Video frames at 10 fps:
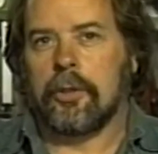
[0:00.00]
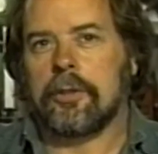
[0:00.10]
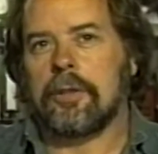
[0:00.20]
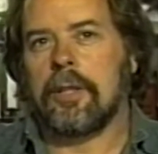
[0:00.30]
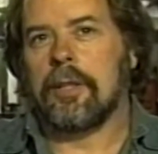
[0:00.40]

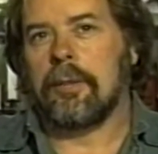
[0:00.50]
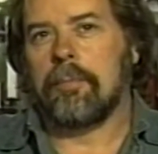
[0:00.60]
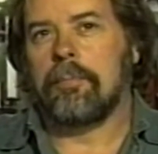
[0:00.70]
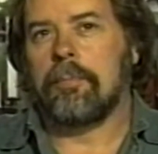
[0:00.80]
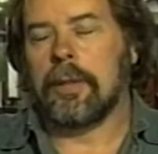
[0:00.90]
It's not that
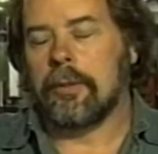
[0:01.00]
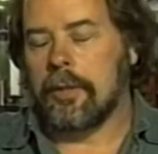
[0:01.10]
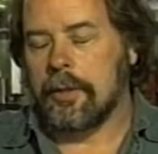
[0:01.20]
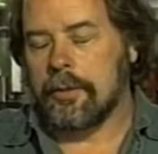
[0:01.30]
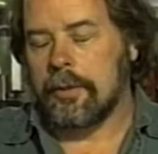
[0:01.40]
big a
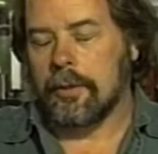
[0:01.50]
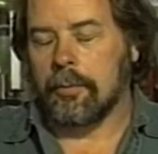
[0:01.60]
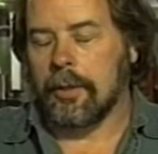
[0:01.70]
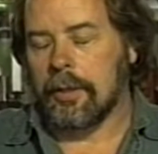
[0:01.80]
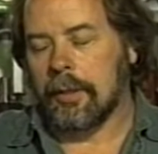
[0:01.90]

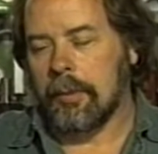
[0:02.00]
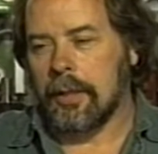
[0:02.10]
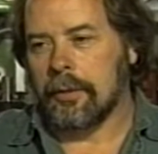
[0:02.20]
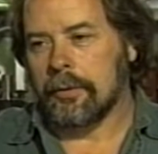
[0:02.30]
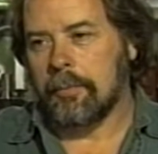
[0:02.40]
transition when you think
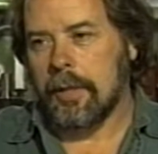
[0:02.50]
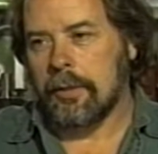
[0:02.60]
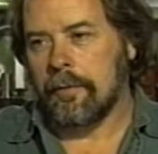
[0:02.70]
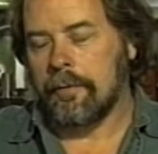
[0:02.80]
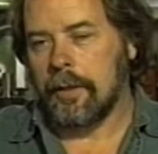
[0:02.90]
about it, because
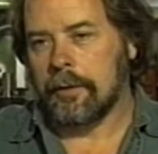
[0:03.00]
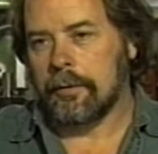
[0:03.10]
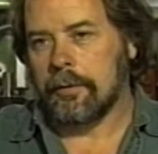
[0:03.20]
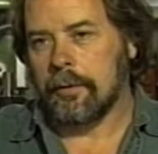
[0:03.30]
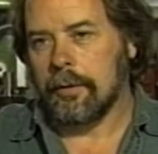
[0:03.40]
special
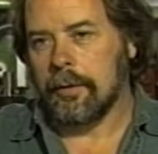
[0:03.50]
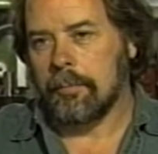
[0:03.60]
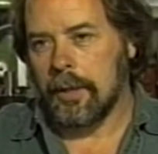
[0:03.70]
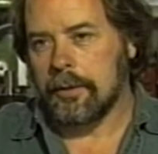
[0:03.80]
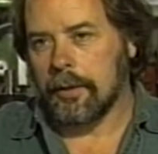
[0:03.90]
effects
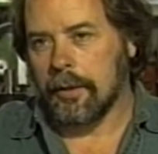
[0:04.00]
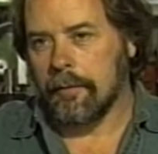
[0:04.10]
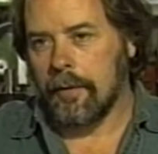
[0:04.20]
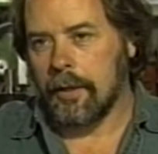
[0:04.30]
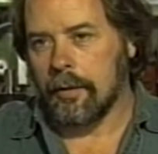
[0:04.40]
is basically
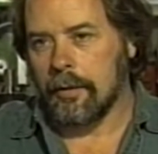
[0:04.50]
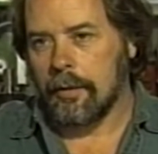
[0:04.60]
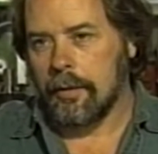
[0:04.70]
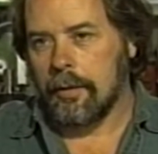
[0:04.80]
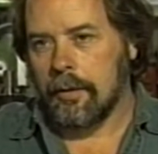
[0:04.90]
inventing.
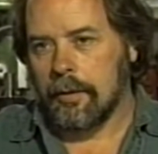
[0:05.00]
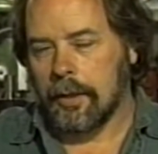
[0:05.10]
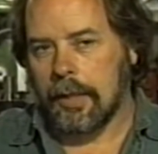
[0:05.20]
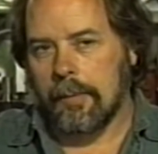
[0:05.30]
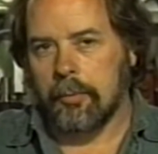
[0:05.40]

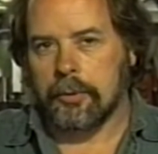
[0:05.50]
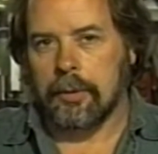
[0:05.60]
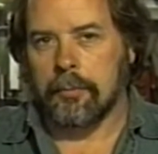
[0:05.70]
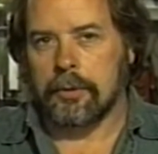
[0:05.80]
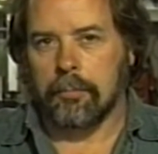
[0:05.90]
They come up with
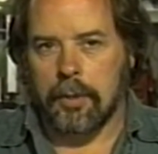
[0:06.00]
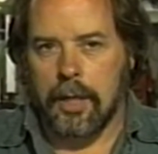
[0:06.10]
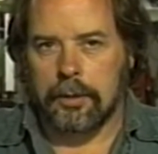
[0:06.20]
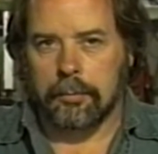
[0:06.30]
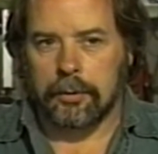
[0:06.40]
something that's
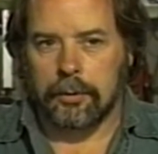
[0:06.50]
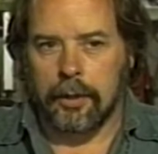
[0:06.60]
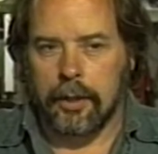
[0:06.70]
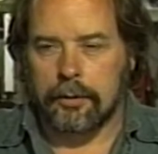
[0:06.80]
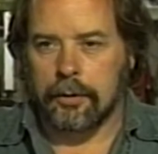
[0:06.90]

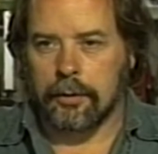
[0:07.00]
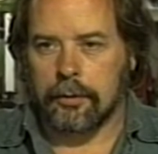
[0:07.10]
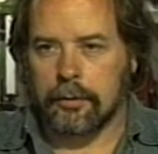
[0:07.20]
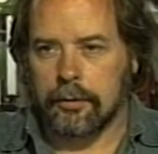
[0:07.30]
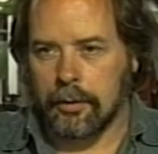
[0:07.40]
impossible and ask
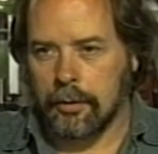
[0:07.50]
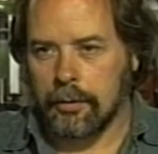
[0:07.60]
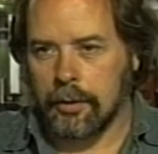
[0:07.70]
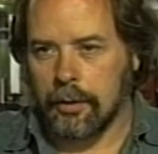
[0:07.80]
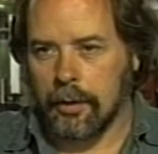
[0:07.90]
you to
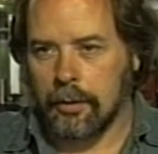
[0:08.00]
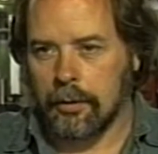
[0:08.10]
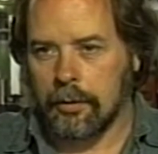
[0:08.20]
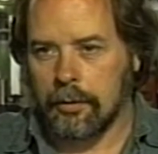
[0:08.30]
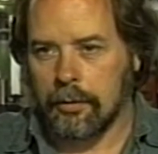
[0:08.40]
do it
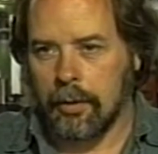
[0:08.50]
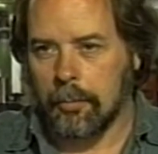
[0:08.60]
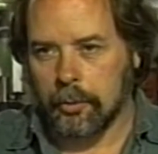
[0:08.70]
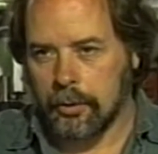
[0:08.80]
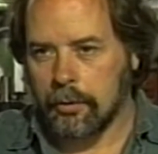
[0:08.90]
in
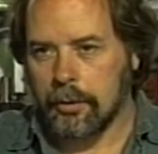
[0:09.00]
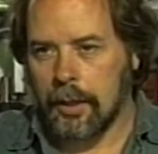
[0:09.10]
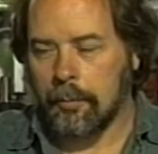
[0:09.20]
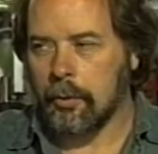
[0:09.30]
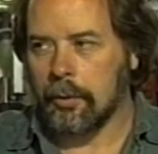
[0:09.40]
almost no
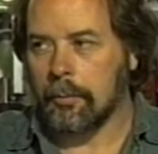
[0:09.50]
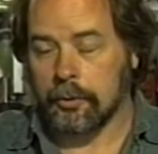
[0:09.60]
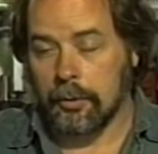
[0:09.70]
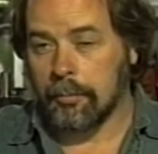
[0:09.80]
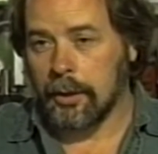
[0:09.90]
time with almost no